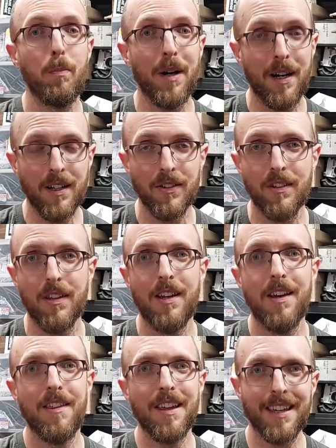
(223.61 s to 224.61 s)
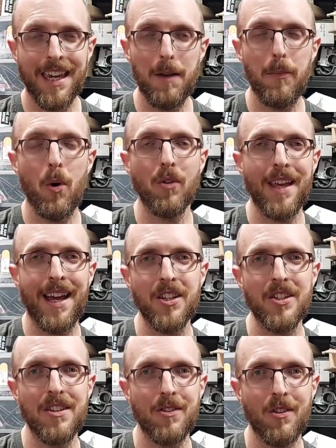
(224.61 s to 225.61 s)
but the gearbox
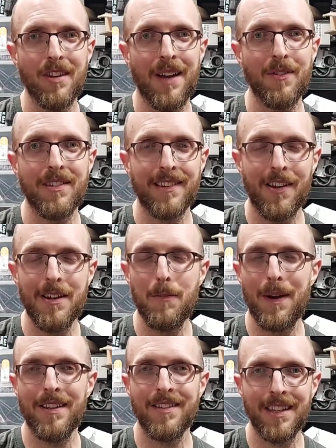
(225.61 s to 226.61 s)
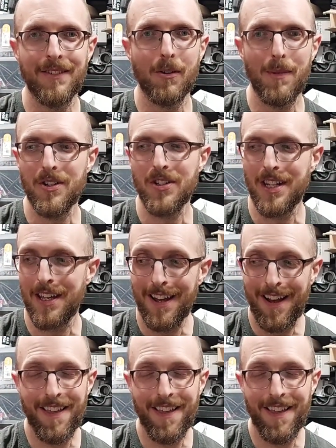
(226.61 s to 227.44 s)
actually does have slightly better synchro mesh in it.